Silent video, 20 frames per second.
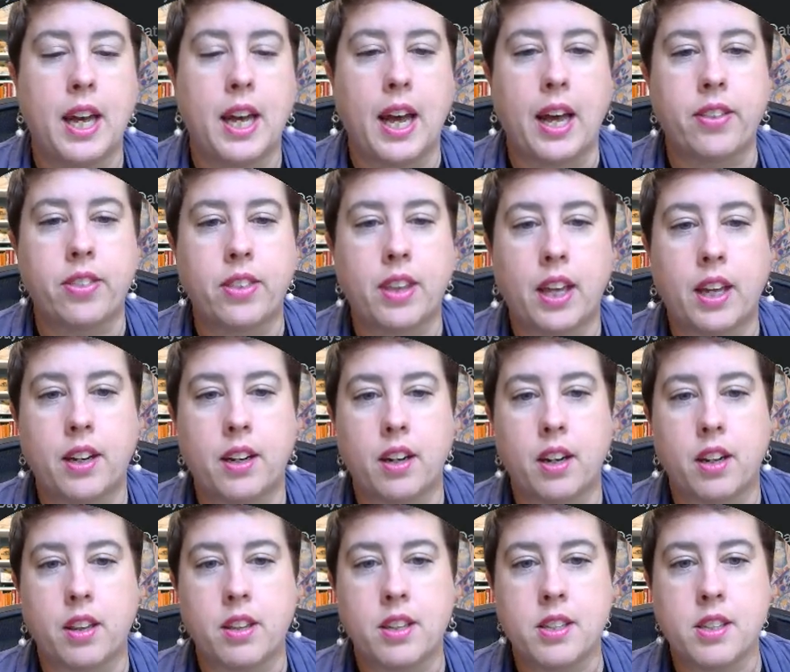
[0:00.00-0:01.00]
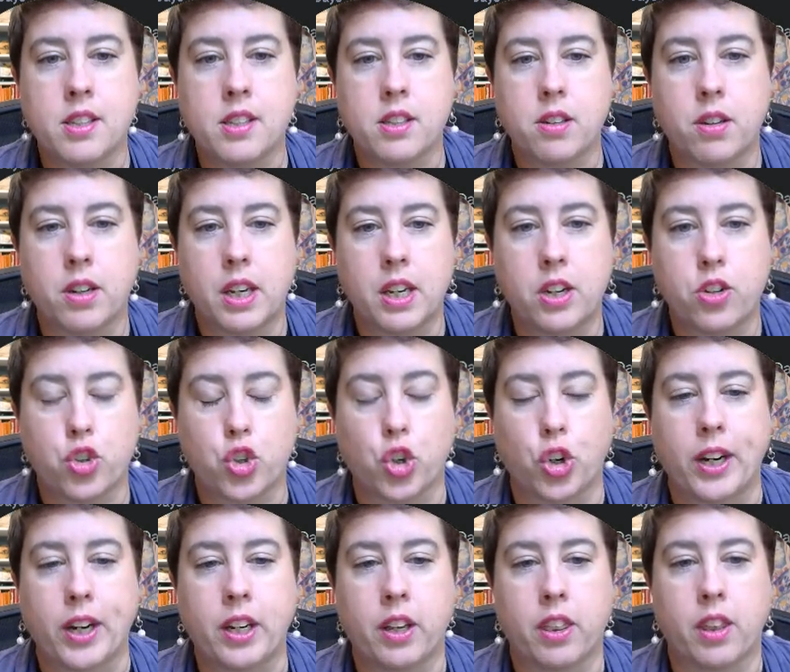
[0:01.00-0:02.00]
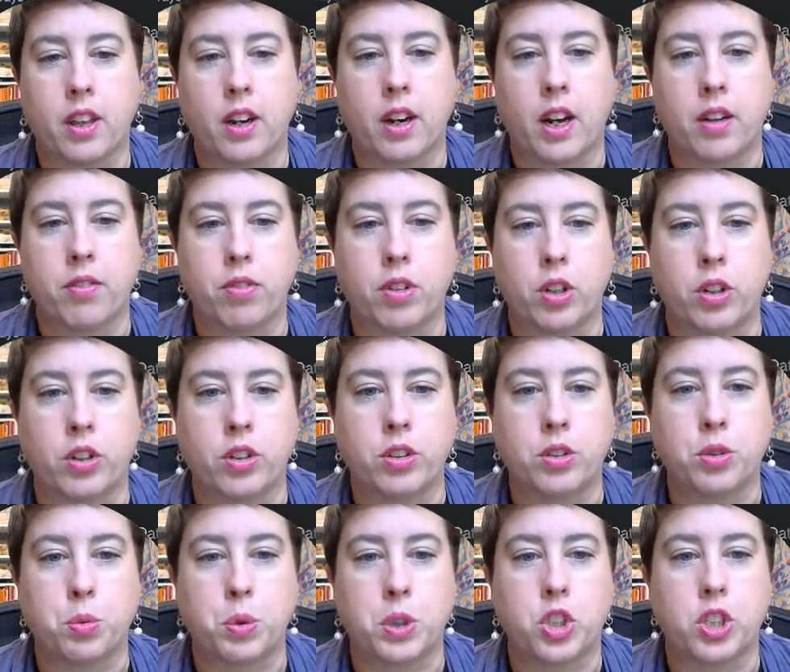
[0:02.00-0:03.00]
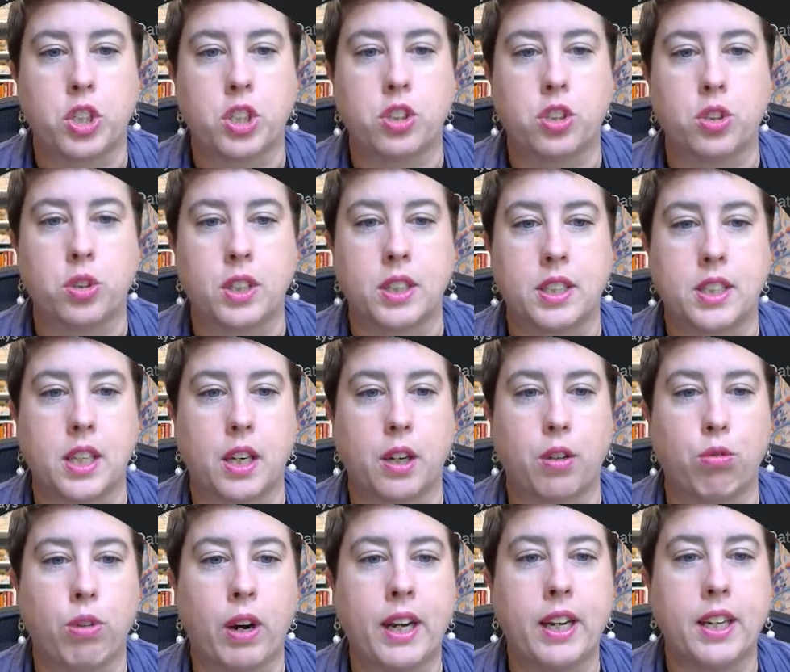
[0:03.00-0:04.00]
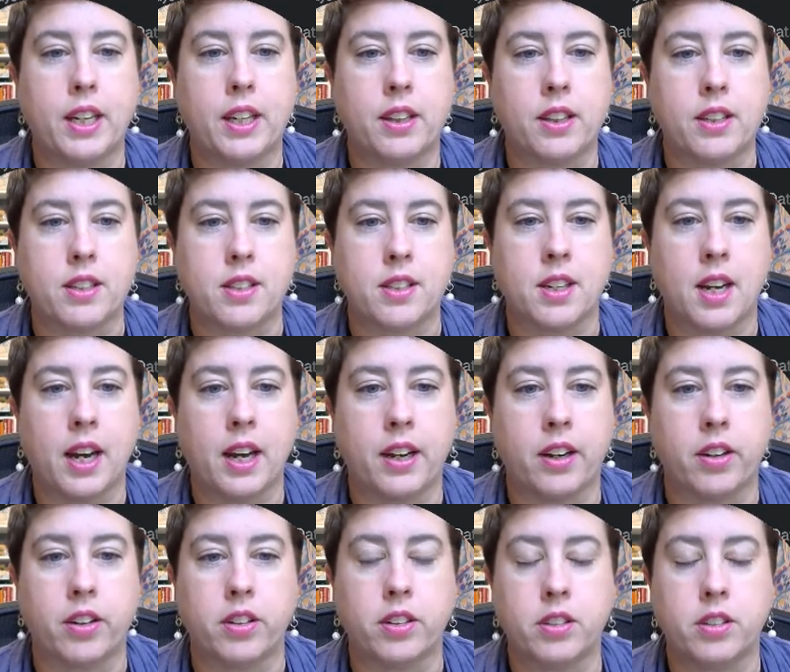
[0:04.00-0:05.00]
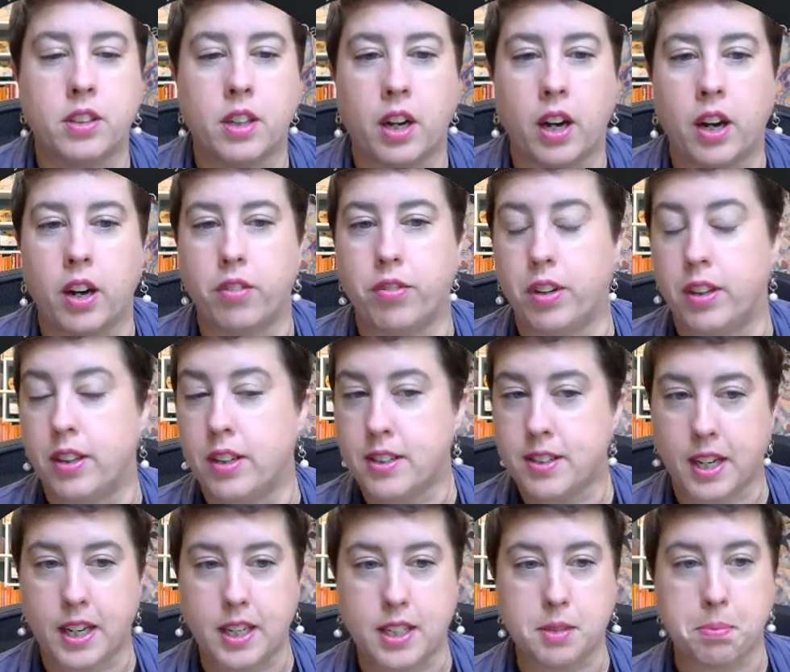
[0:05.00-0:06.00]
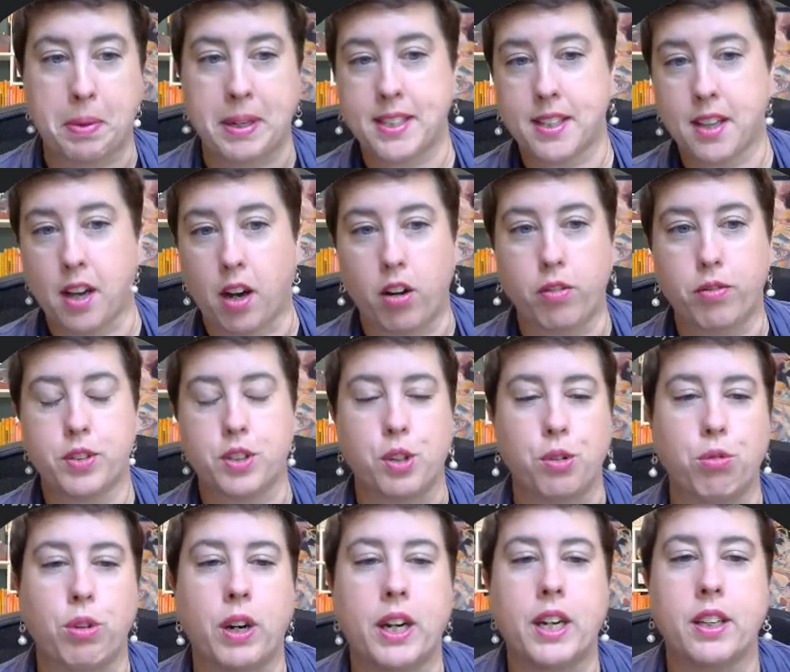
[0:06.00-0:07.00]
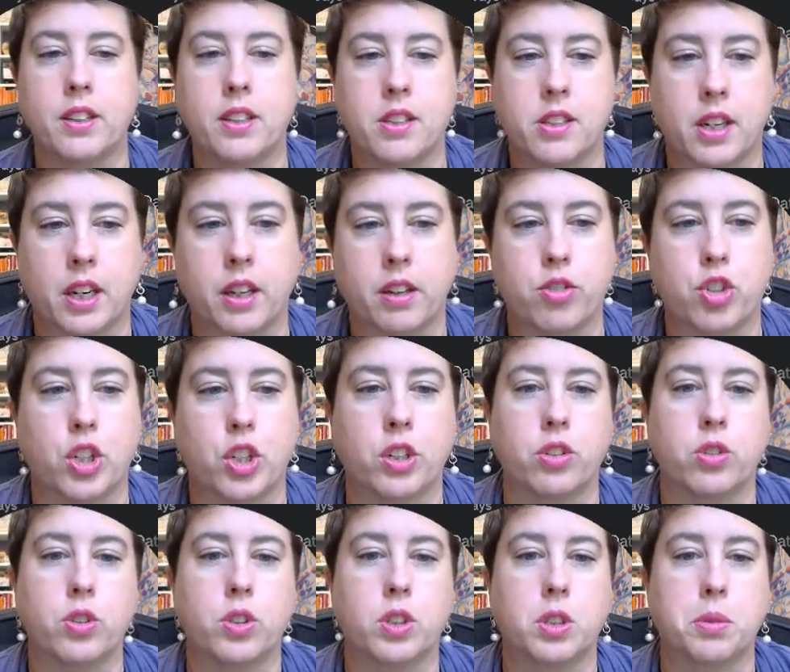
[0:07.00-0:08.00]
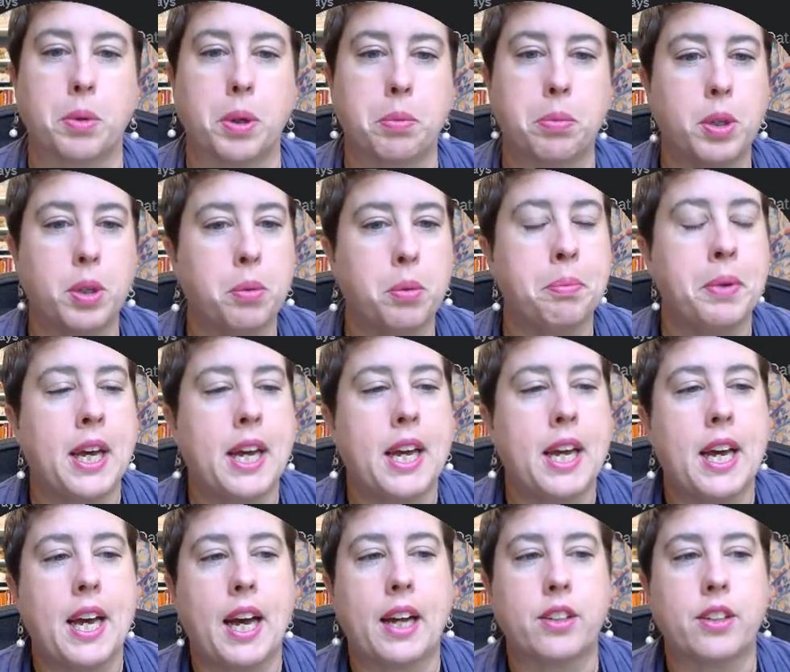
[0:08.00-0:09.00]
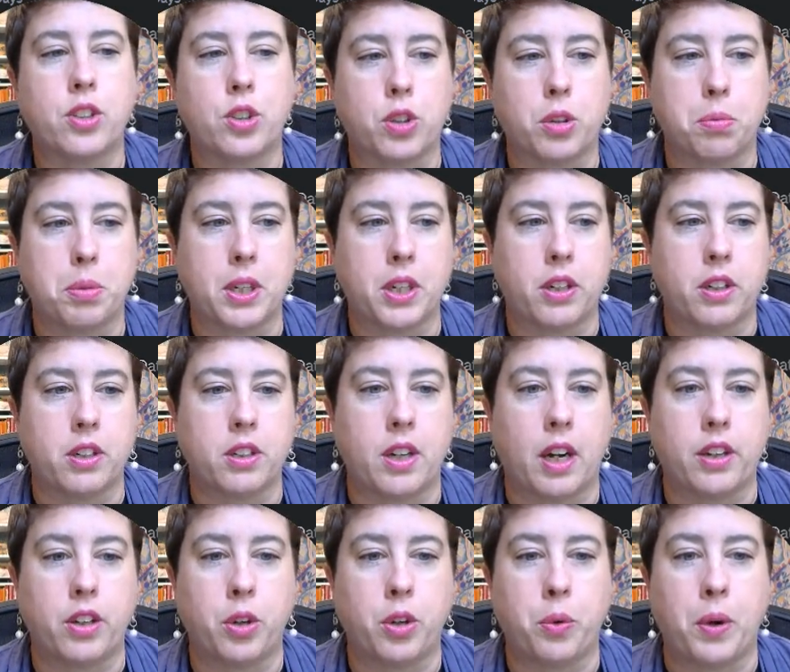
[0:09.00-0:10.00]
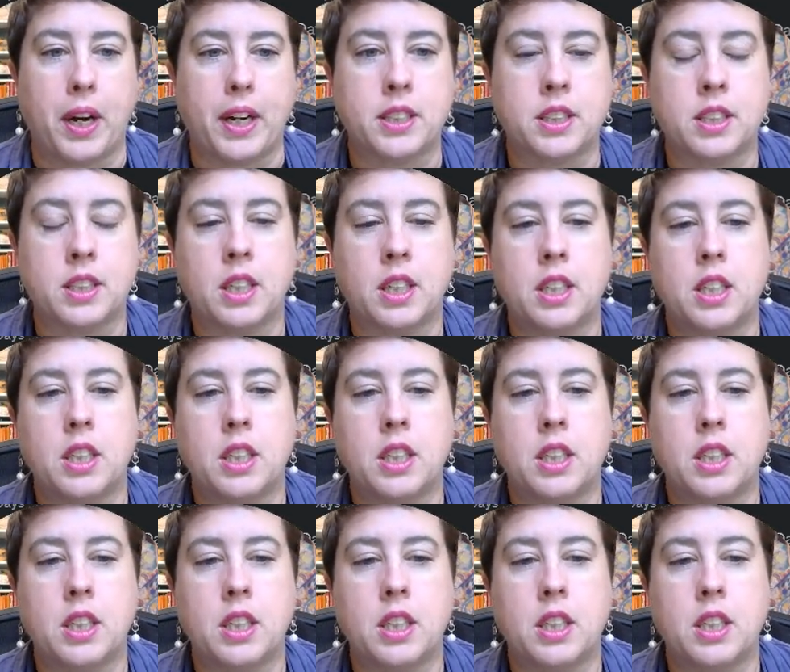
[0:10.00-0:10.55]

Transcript: And then this is a neat trick that I've learned, which is you can say, write in the style of, in this case, myself. So write in the style of Sharon Tewksbury Bloom at dogoodbegood.us.